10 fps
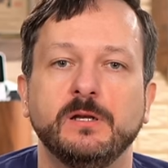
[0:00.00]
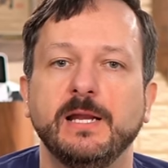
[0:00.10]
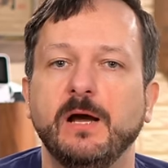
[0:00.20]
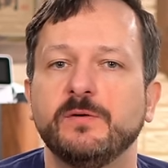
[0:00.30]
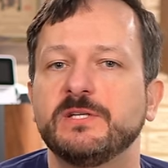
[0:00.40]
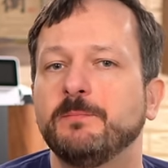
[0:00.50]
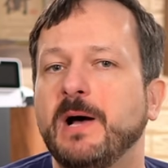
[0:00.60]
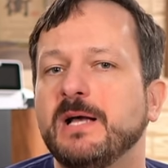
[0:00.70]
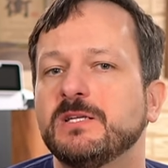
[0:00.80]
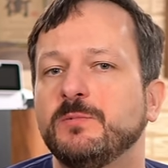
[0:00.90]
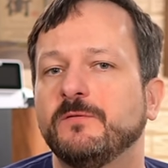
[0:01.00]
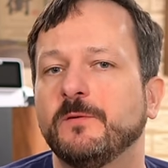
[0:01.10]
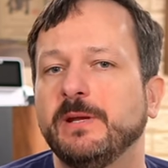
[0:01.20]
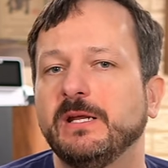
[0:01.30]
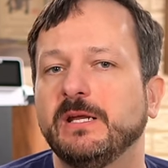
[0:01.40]
Now, it's impossible for
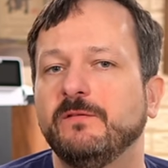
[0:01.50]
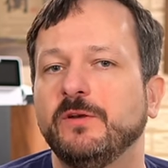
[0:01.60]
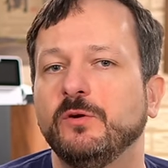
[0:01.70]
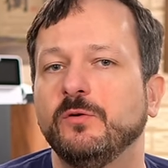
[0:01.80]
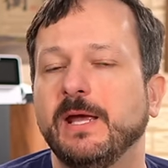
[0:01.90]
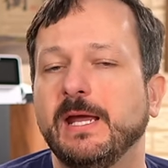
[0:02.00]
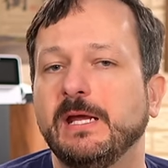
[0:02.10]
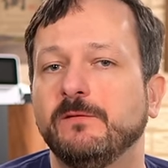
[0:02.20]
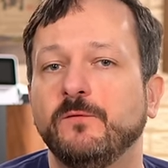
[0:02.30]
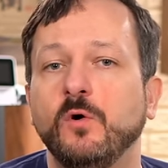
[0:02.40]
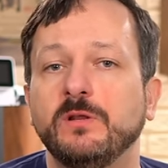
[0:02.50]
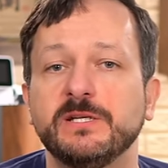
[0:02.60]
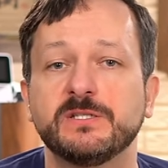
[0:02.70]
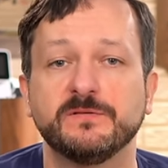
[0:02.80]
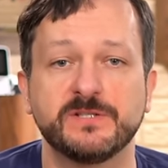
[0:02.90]
me to give you a full
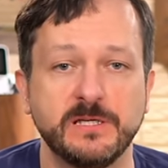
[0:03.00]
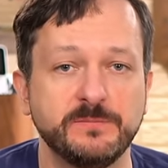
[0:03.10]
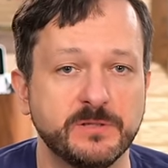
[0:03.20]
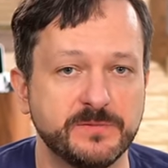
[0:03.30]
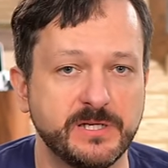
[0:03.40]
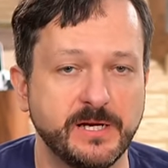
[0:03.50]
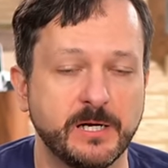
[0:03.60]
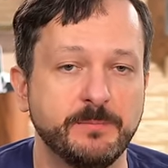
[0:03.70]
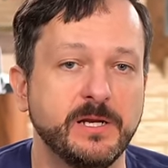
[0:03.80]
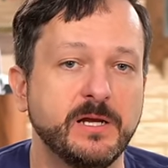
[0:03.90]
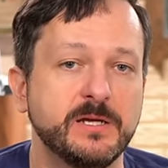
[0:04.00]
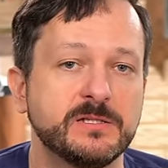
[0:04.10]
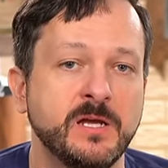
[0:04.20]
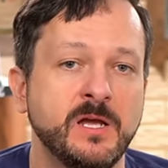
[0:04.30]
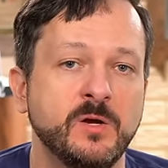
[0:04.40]
list of symptoms here
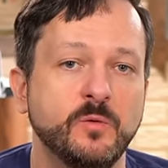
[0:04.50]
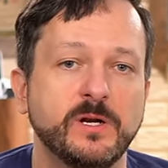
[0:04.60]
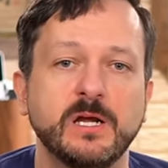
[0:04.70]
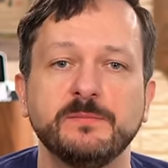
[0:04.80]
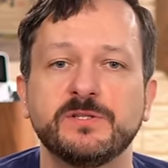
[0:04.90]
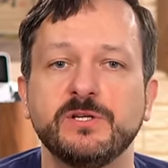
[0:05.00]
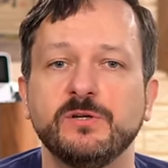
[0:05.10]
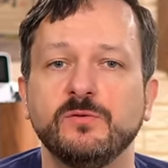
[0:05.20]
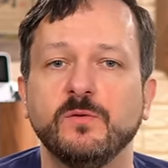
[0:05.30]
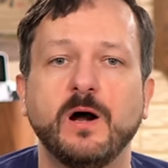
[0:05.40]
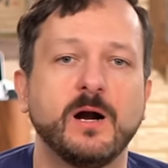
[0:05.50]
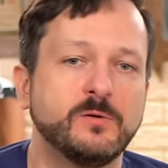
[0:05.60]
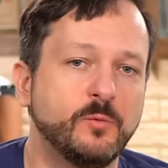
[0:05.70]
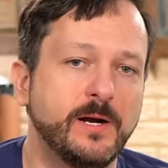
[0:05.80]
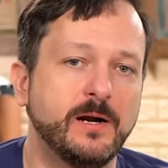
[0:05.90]
because when it comes to
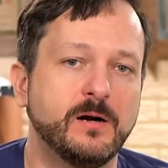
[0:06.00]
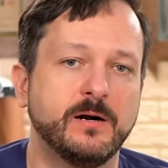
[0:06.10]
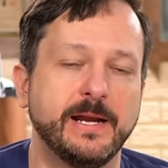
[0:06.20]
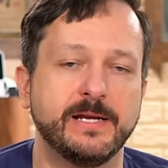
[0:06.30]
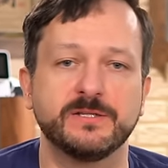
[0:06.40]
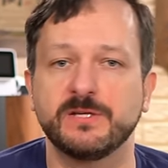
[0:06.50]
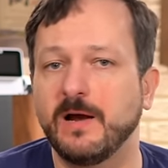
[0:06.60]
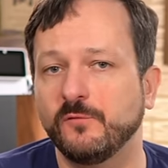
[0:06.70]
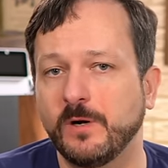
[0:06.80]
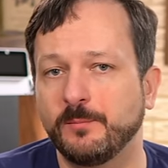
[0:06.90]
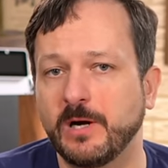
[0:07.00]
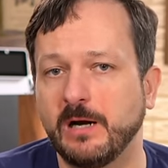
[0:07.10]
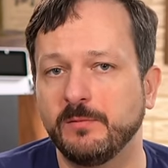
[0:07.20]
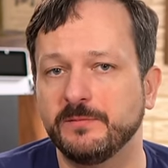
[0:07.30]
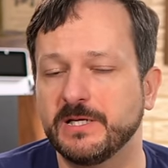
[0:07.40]
hardware and software
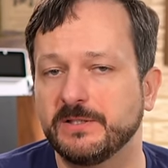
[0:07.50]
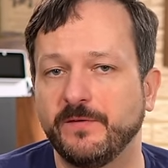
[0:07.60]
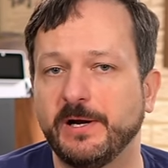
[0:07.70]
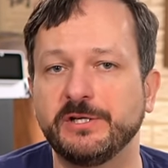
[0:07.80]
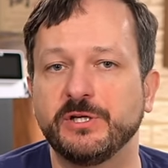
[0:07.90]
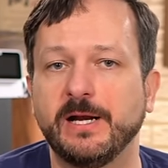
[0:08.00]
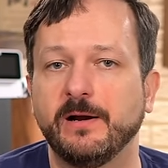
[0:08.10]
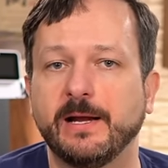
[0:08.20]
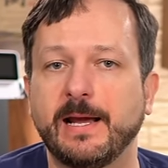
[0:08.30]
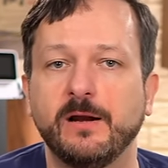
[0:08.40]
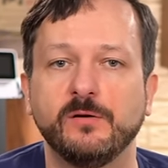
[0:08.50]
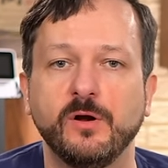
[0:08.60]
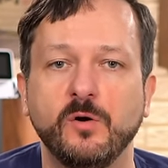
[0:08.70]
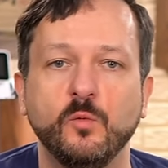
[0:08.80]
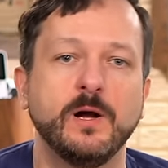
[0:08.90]
problems, that's very generic. I don't
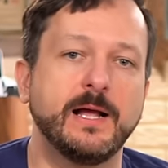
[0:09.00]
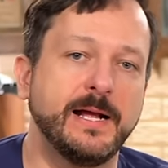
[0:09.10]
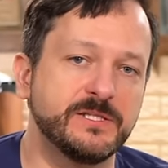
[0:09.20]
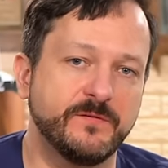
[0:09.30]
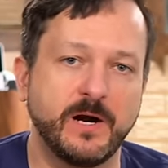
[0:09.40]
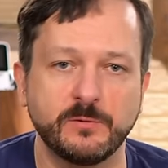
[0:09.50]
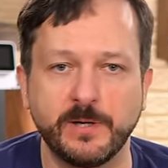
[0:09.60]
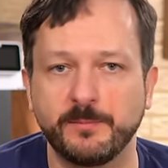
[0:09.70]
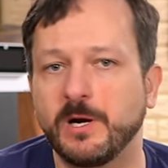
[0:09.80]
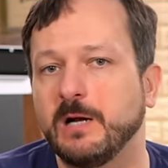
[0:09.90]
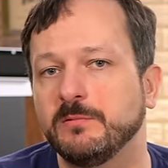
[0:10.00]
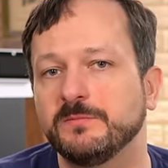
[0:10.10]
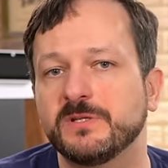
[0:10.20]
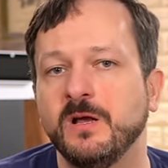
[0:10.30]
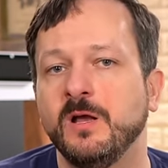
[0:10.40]
know what kinds of hardware
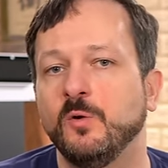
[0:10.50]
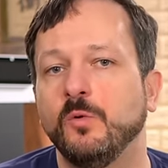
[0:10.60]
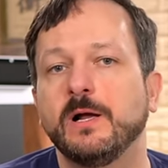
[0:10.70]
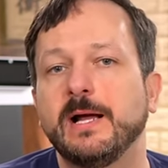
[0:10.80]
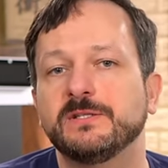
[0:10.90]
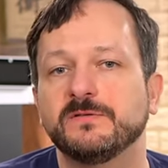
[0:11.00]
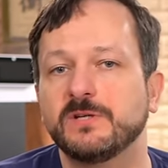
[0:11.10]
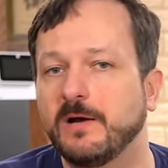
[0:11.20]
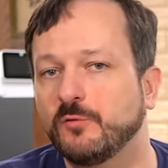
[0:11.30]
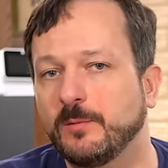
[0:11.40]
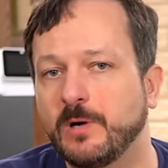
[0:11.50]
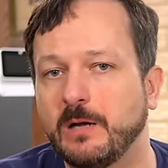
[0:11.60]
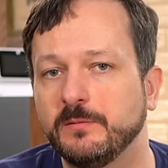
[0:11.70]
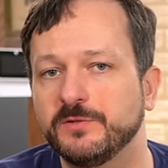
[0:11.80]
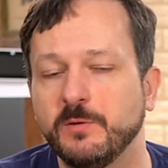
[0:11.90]
problems, what kinds of software
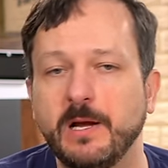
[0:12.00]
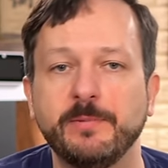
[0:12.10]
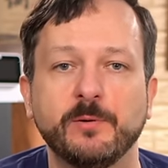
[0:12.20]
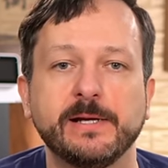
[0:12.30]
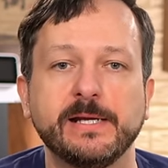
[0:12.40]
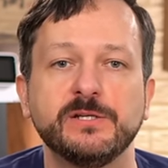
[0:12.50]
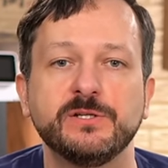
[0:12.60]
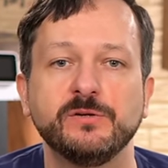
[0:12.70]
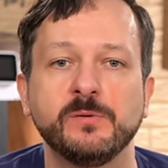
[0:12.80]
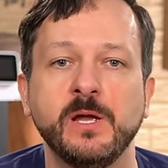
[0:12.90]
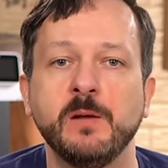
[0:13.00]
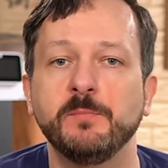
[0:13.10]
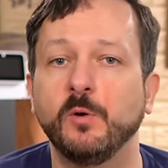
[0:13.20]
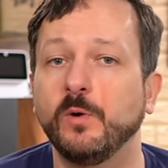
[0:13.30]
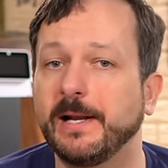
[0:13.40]
problems you might be running into.
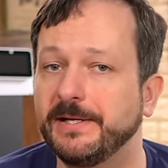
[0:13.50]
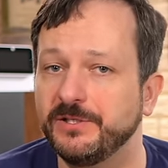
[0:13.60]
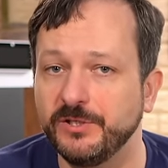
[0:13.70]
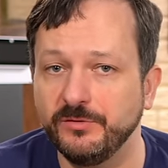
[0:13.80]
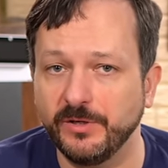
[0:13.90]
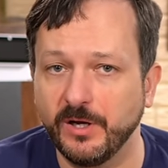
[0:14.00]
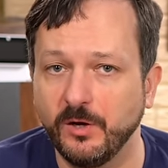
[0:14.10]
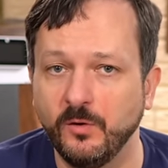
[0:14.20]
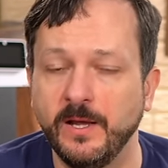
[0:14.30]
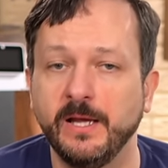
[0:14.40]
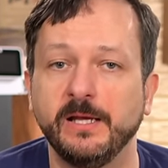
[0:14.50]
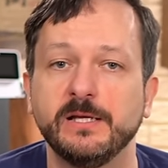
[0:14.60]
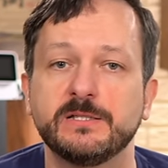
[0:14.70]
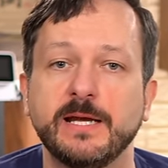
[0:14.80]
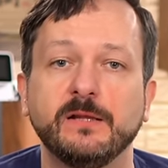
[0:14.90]
But what I do know
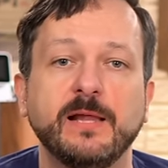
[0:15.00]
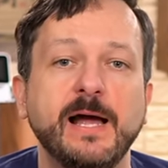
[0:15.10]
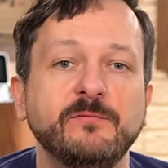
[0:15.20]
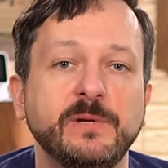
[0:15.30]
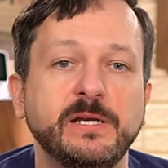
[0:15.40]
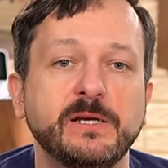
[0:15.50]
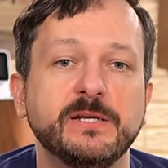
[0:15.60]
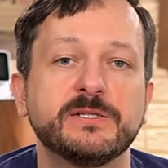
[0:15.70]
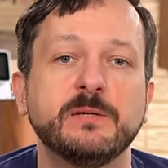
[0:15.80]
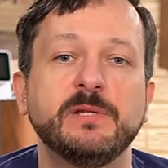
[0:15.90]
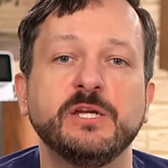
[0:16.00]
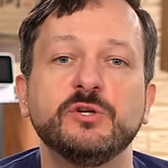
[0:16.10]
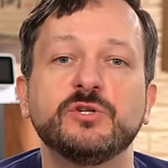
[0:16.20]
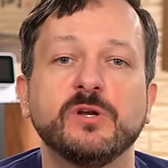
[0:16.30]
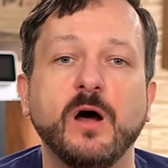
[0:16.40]
is that live media is something
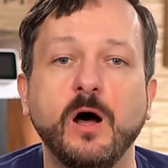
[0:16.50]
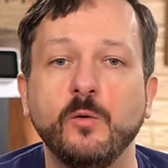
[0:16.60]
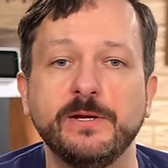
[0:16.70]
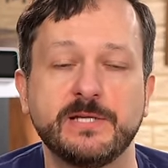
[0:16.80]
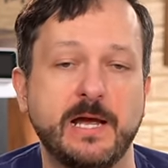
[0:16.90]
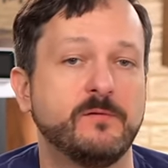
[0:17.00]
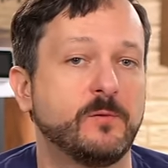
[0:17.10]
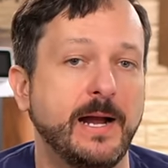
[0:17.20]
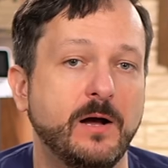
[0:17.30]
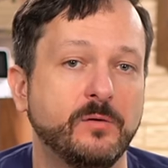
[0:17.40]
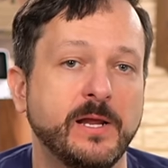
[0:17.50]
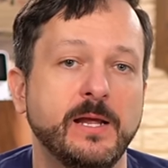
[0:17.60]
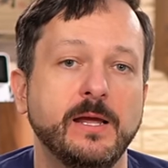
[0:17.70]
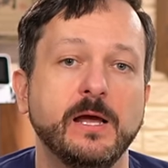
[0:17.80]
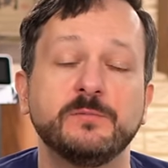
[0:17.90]
you should always have around.
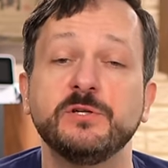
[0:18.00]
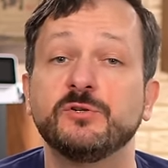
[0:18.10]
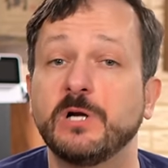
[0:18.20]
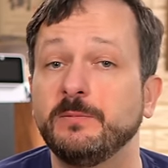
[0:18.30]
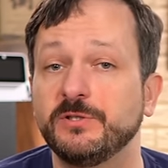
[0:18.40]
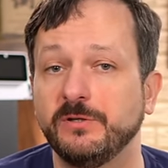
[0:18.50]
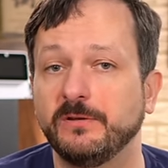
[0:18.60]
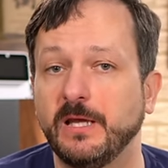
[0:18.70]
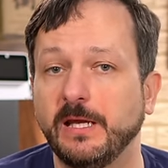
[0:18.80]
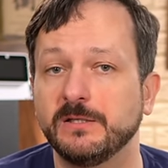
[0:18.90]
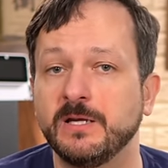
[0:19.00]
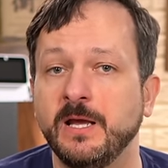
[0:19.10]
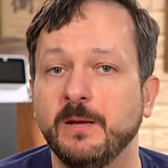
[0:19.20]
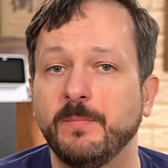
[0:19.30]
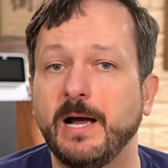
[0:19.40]
It helps you troubleshoot things
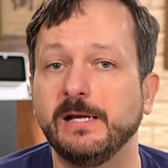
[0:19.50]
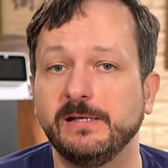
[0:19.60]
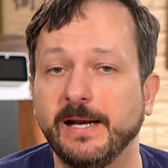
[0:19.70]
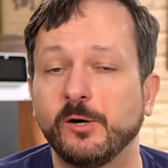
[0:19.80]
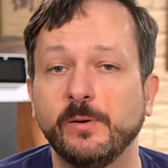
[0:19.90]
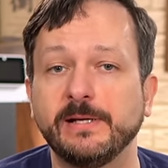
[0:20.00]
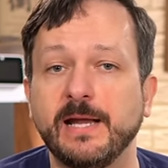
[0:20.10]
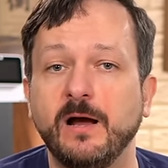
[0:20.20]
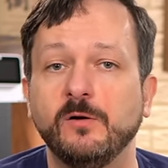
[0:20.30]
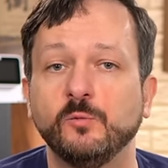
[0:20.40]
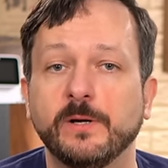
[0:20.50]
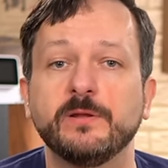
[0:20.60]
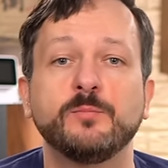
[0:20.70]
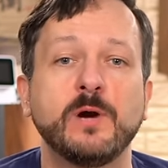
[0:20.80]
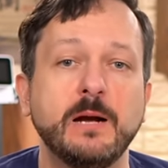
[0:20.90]
by narrowing down where
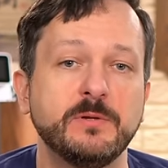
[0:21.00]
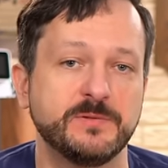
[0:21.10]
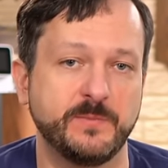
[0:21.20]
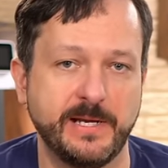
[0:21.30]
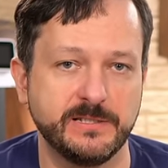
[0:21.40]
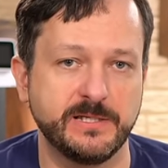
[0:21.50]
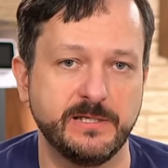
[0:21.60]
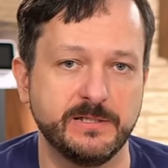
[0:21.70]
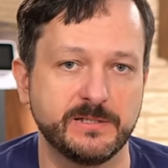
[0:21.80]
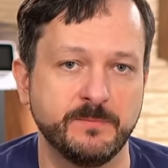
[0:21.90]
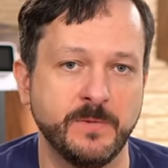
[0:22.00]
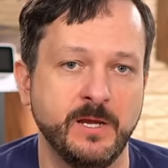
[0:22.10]
the problem space is.